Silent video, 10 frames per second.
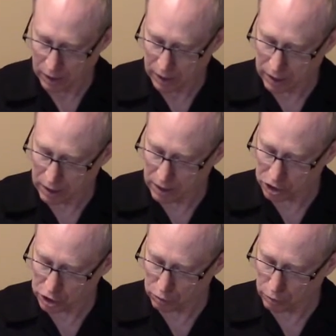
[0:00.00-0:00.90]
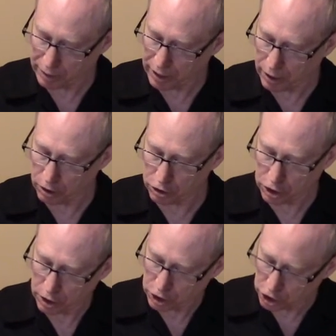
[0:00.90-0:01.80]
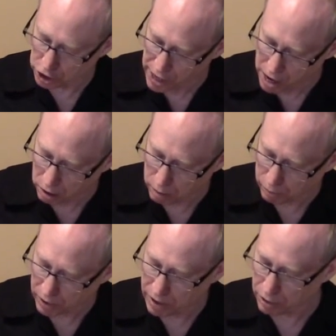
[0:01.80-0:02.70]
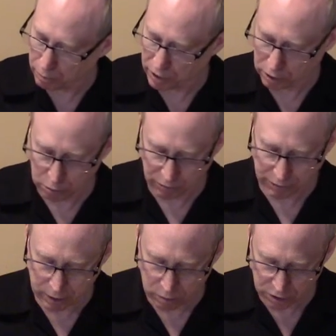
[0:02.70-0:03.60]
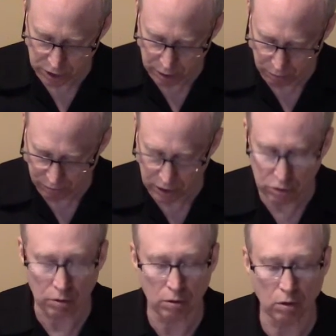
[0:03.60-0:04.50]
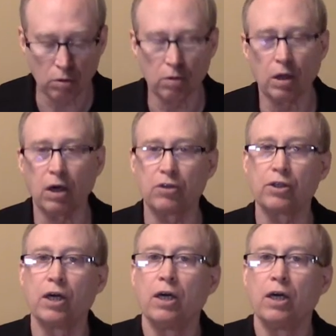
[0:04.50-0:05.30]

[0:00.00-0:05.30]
In addition, remediators shall comply with applicable federal, state, provincial, or local laws.